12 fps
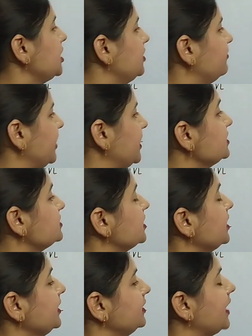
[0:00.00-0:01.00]
events
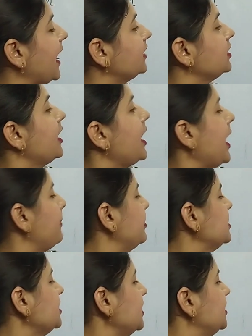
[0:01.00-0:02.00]
that
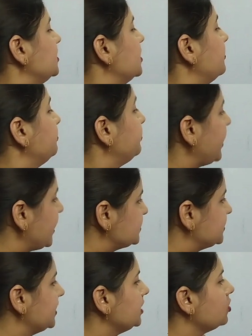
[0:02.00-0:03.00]
happen in the
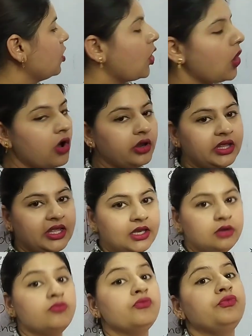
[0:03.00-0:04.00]
present or
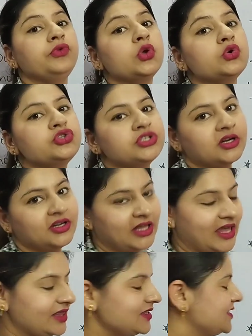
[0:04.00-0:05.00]
in future
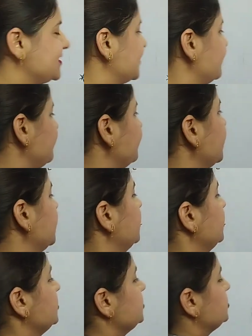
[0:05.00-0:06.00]
tense.
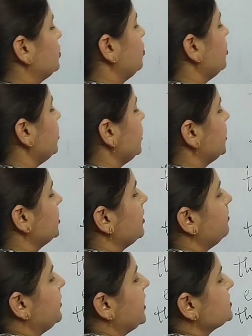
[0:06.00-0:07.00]
So, in
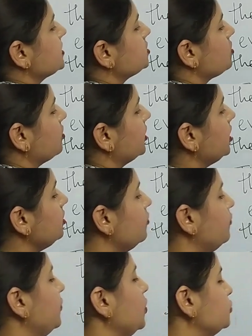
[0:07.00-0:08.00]
the present or in
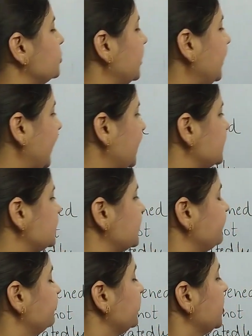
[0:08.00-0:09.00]
future tense.
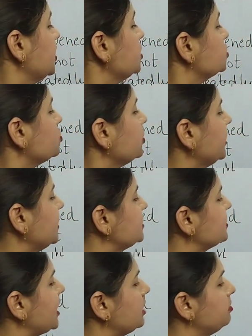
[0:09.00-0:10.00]
So
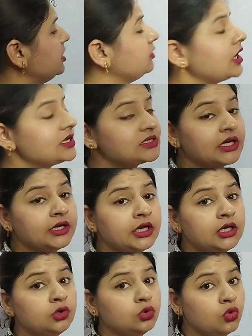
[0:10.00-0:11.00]
it can be
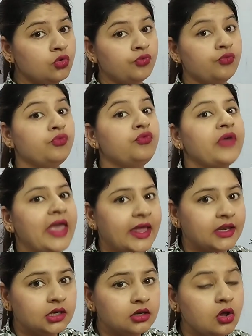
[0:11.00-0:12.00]
translated to
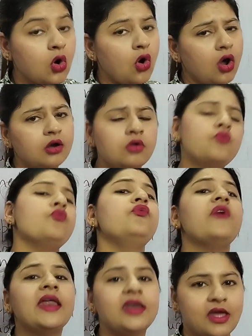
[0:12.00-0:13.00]
when or
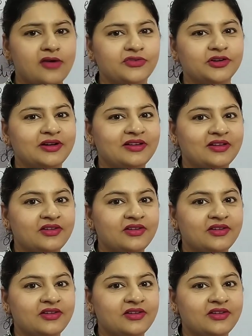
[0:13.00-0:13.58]
whenever.